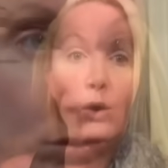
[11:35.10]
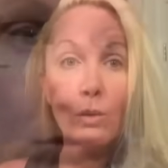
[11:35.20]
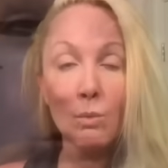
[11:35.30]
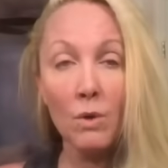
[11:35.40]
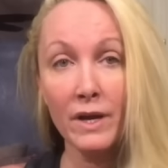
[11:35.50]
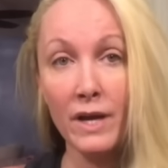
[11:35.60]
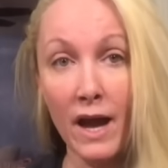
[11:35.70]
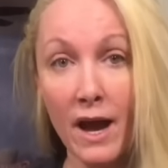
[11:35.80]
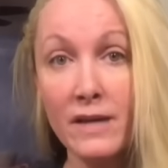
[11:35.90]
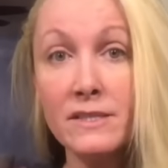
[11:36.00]
What
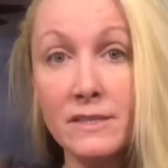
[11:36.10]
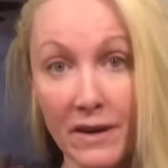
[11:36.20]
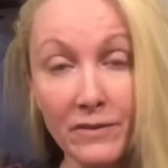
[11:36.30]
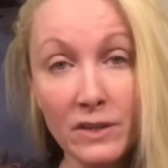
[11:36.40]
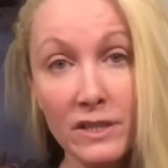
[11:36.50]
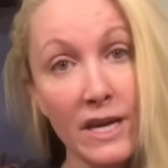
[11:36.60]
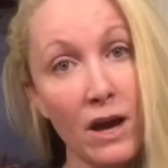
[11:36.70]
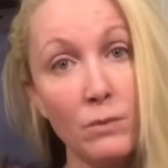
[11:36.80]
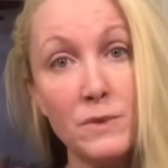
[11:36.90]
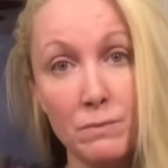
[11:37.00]
has definitely
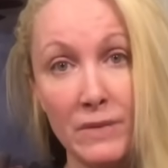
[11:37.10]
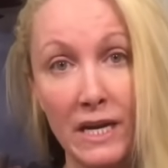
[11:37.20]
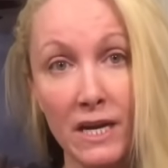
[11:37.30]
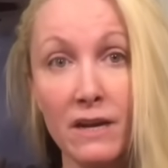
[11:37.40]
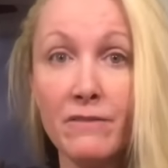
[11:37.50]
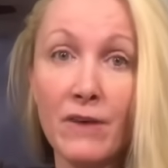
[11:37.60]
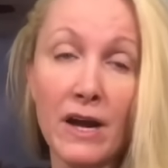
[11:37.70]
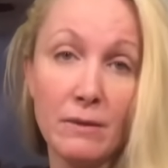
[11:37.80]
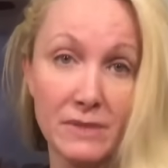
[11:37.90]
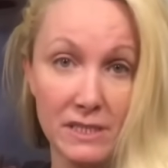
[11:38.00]
helped me if I
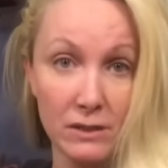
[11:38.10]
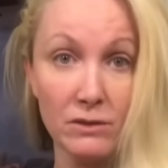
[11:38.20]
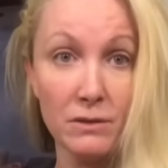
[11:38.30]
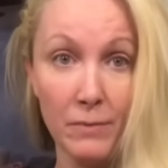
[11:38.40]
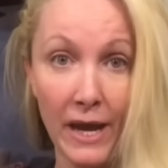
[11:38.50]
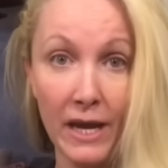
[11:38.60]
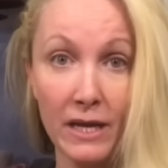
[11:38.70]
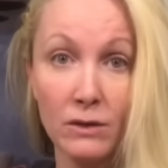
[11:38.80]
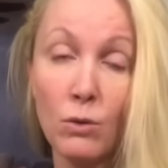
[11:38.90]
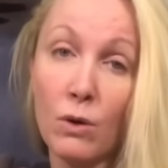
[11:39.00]
am still in
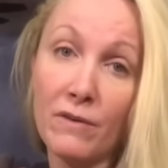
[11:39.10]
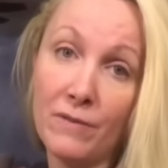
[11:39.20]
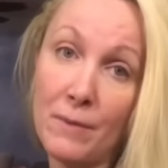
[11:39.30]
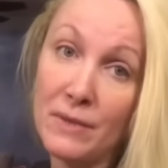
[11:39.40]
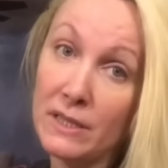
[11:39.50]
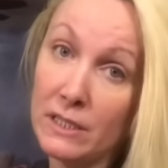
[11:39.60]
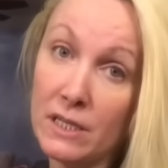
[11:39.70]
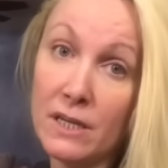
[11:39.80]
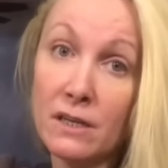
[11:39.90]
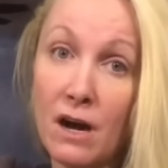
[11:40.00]
pain or if I'm a little
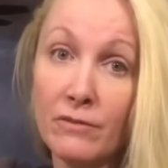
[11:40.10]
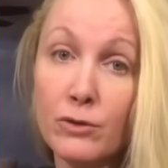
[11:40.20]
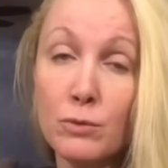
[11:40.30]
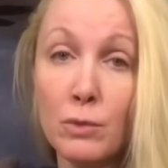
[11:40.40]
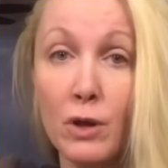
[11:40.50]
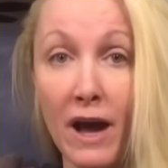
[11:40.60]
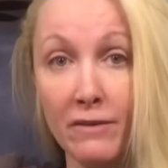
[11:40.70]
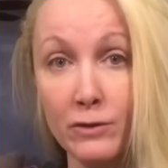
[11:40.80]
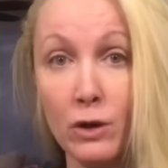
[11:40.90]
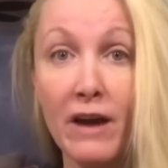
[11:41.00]
uncomfortable
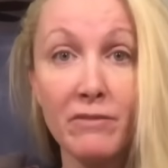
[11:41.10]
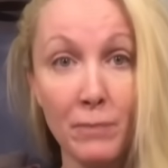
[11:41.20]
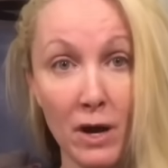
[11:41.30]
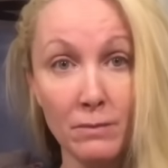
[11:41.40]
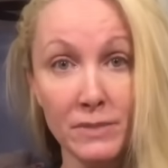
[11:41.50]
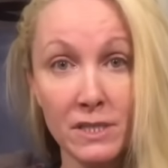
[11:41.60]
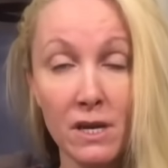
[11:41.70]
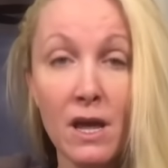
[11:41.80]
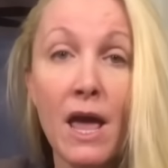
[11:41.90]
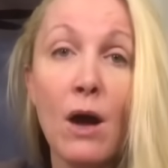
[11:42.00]
after I've pumped
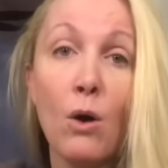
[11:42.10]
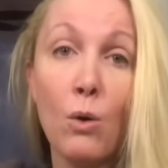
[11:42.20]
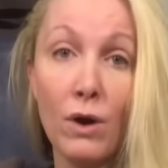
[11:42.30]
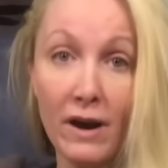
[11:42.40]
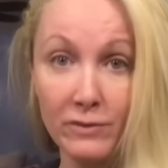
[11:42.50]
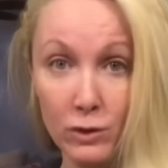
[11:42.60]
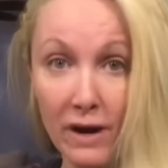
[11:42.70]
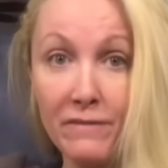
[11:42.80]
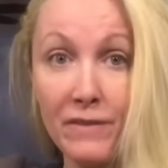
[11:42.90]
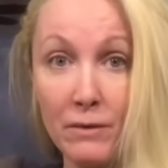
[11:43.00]
or after
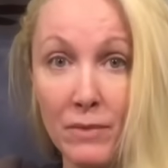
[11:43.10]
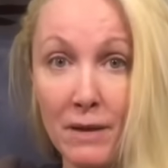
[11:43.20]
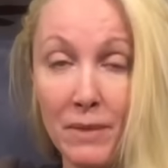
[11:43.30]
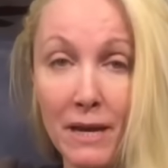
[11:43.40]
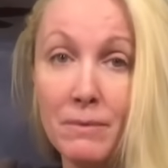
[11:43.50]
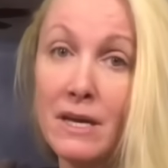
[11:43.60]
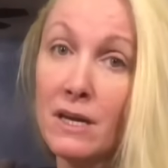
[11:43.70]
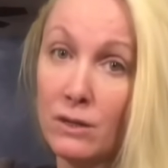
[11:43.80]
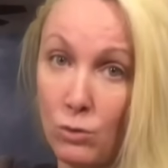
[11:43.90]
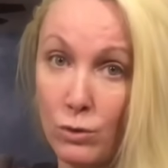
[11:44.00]
I've fed my baby
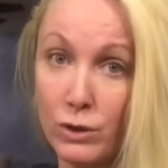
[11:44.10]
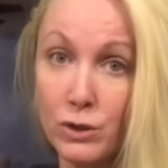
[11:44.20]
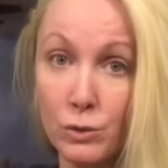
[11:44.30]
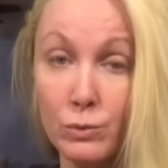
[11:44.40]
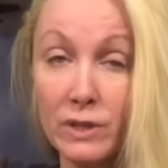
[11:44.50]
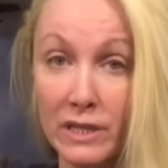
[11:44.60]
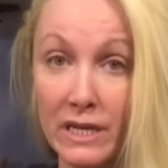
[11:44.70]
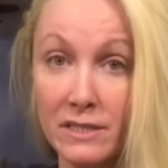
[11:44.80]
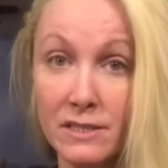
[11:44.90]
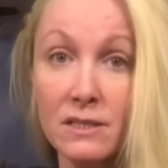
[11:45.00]
in order to
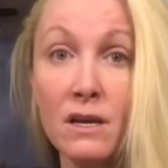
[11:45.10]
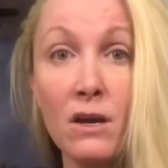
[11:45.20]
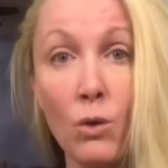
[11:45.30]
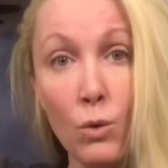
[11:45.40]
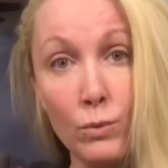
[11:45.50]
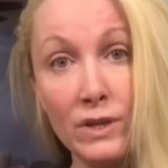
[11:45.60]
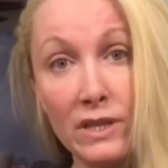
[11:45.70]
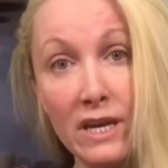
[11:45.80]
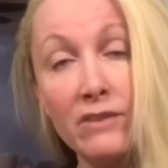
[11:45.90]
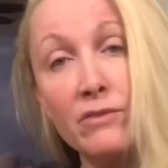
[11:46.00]
release or
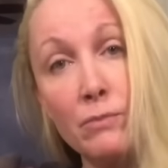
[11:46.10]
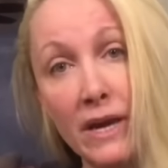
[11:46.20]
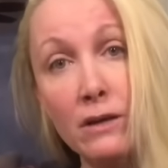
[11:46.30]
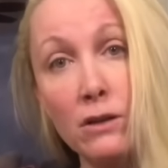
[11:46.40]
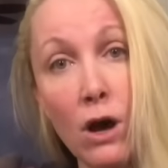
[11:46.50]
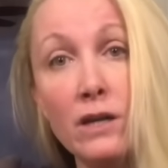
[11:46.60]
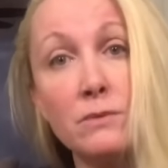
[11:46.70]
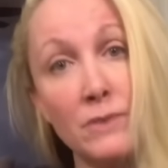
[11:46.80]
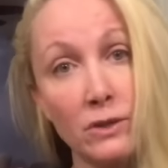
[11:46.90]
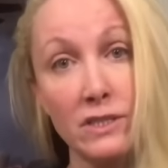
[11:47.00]
relieve my clogged
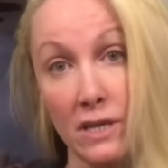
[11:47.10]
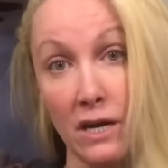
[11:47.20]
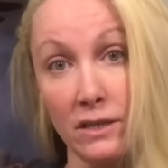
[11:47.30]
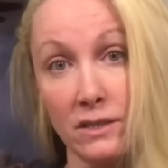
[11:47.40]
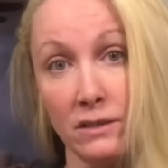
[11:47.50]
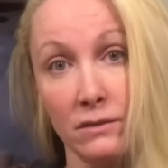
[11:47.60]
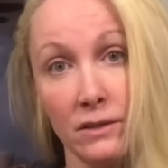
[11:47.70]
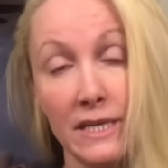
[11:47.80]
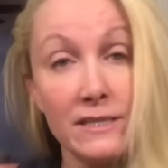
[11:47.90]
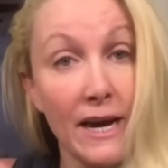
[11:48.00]
milk duct
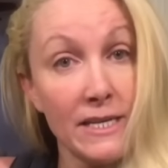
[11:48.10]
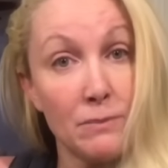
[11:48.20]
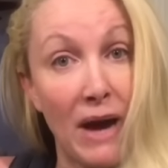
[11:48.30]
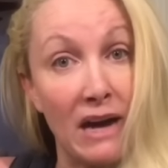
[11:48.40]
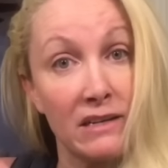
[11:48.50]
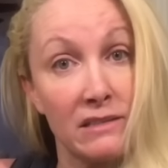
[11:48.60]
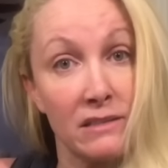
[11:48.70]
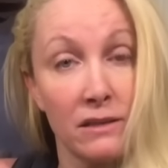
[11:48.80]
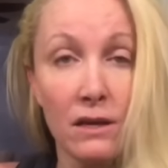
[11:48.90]
is ice packs.